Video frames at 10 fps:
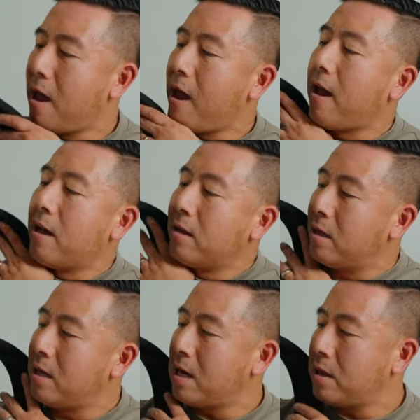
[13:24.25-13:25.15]
And
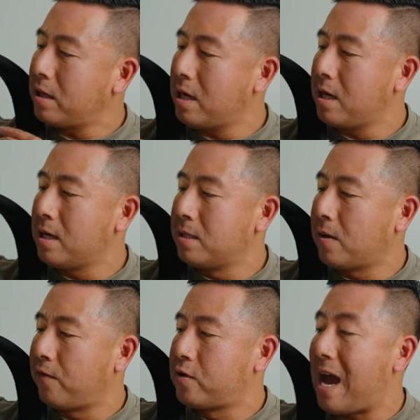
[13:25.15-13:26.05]
the other thing is,
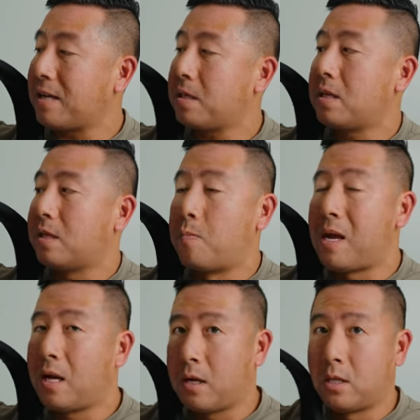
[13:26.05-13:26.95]
to access
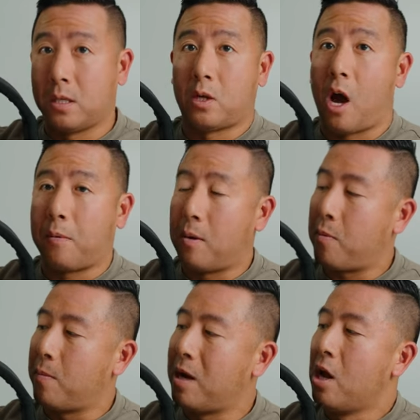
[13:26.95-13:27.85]
this top
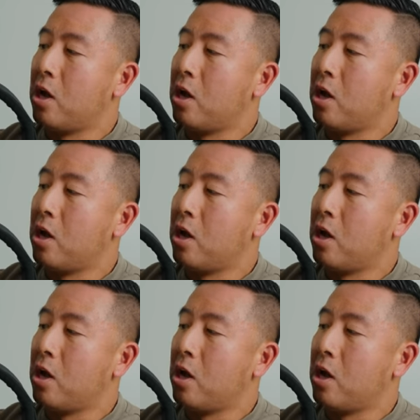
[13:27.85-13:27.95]
compartment,